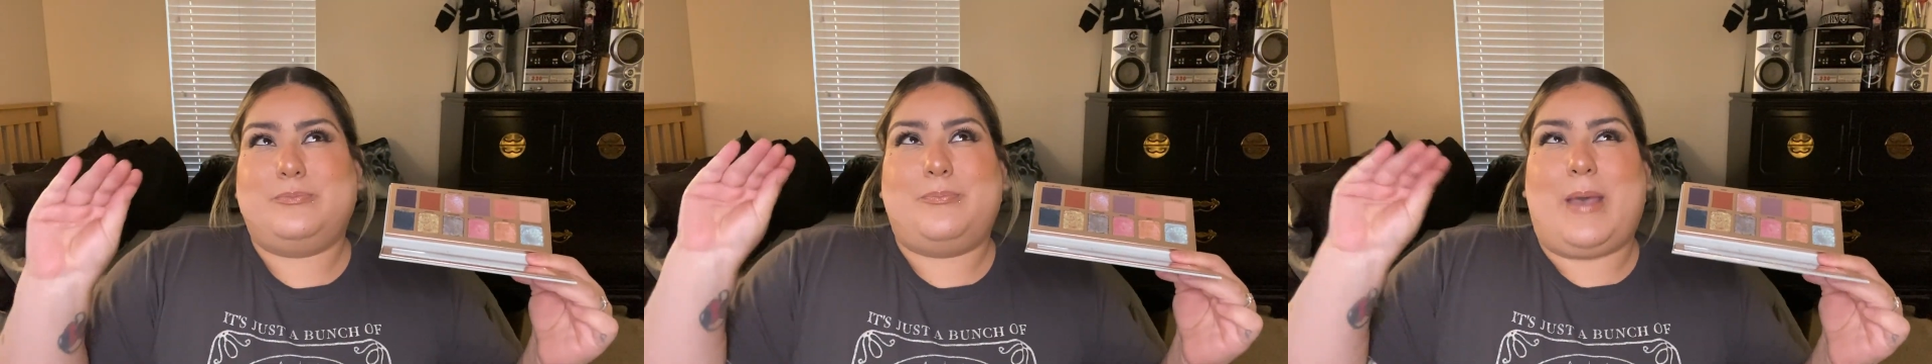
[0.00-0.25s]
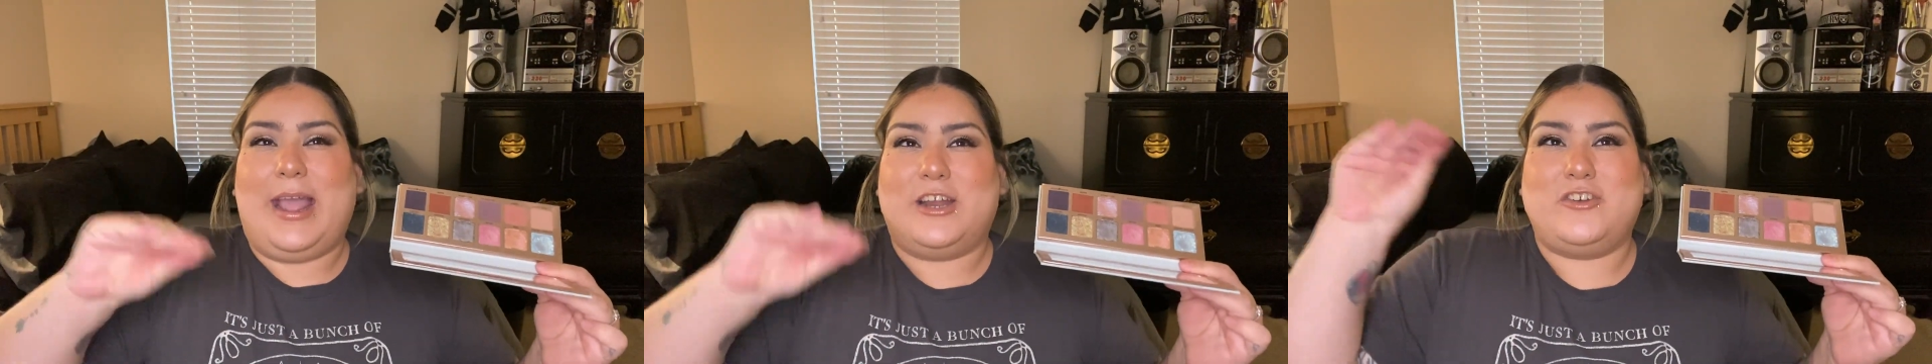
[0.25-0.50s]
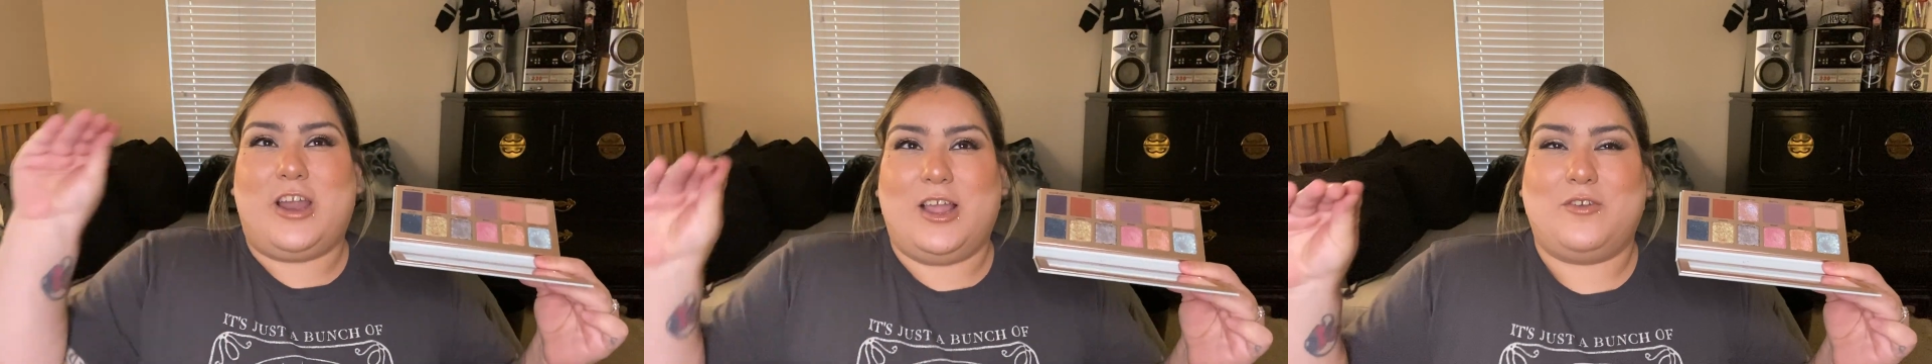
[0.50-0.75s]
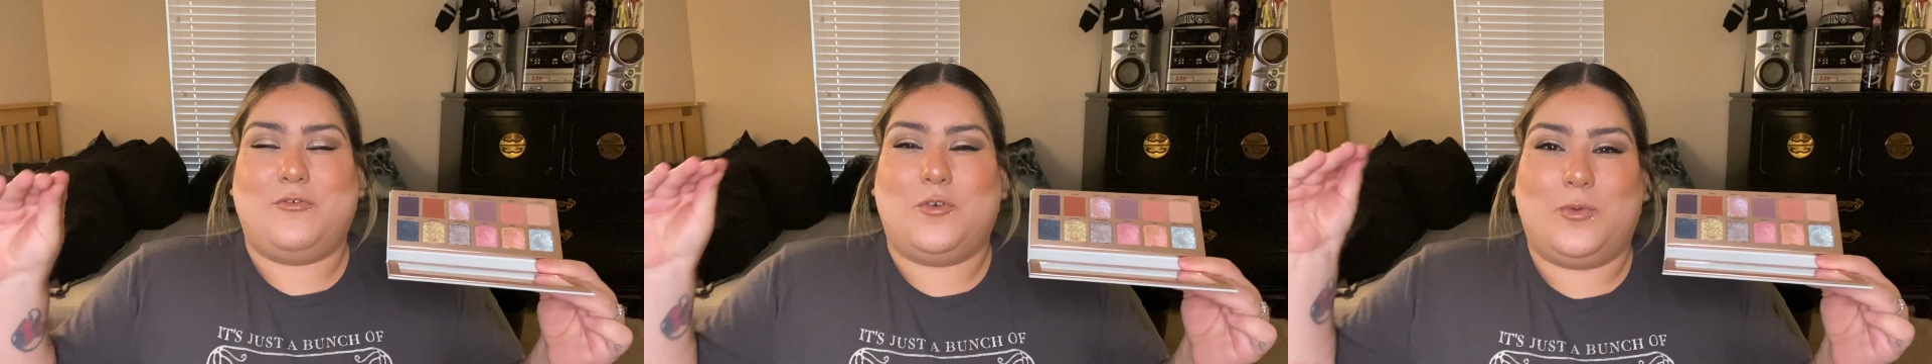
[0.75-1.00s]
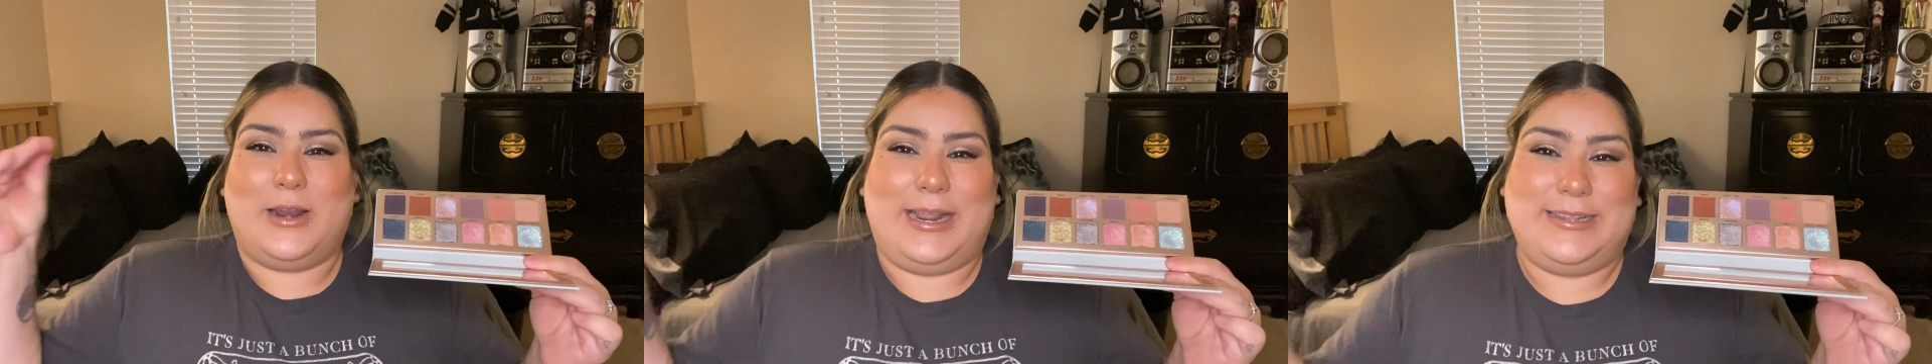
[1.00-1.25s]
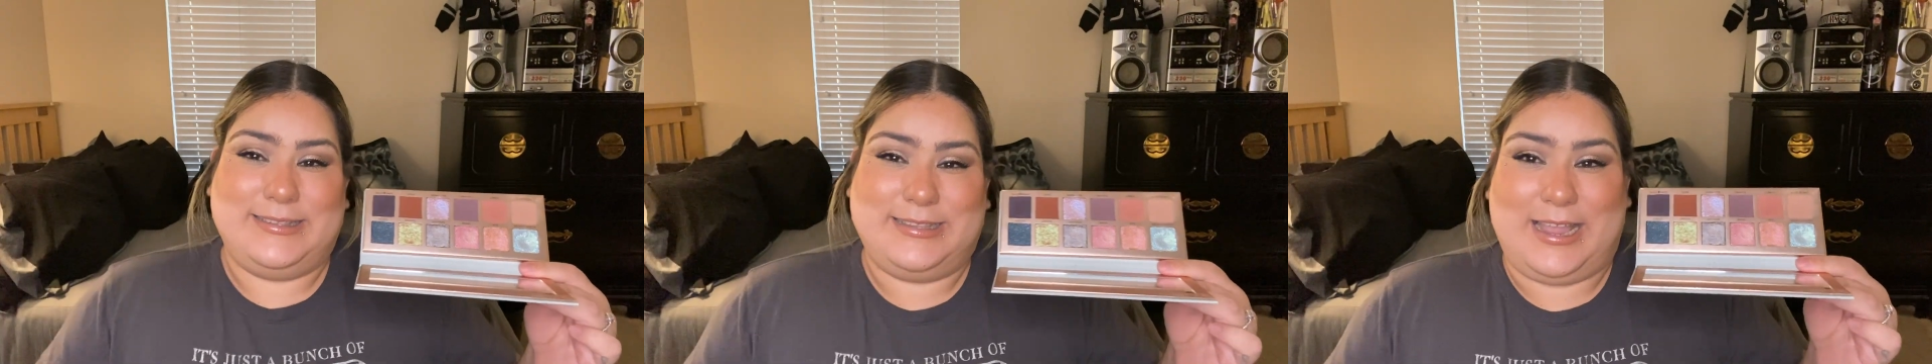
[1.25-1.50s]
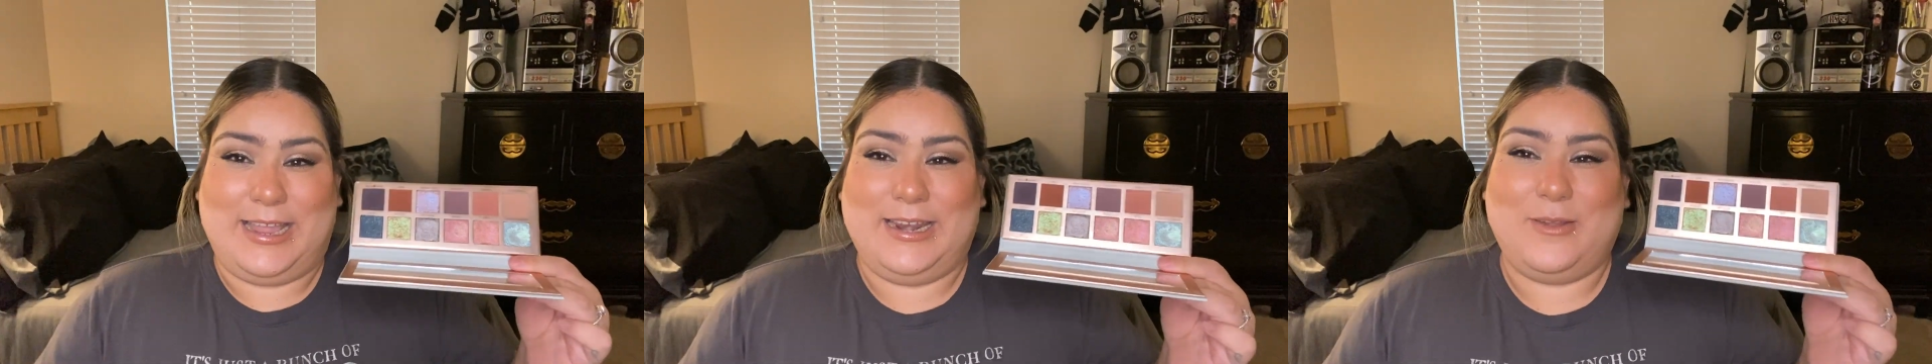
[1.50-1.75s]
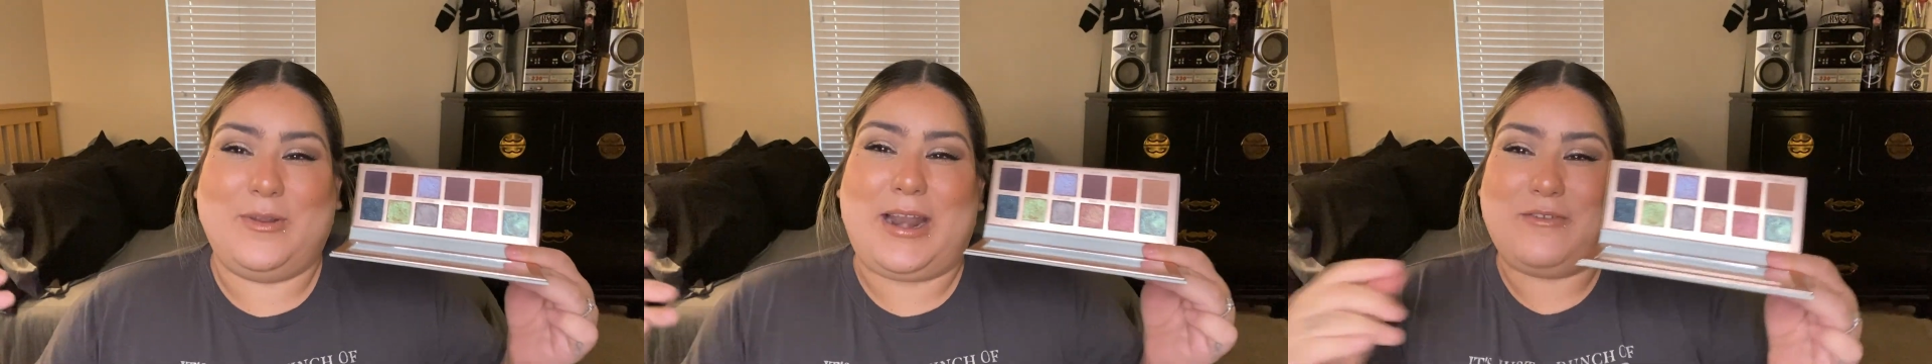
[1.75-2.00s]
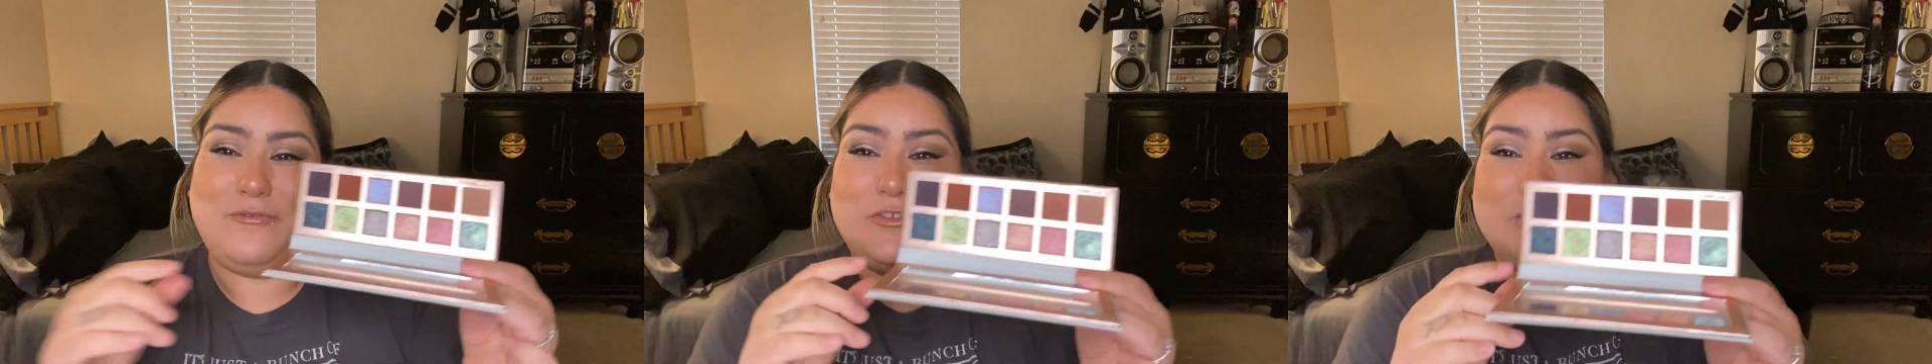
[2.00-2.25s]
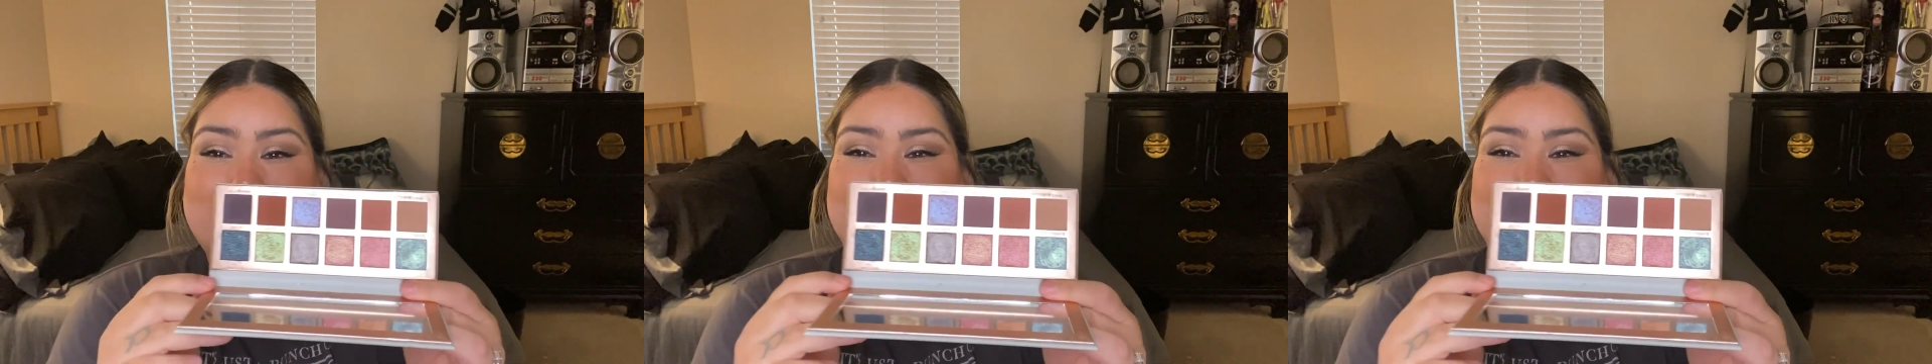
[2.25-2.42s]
backtrack for what I said when I first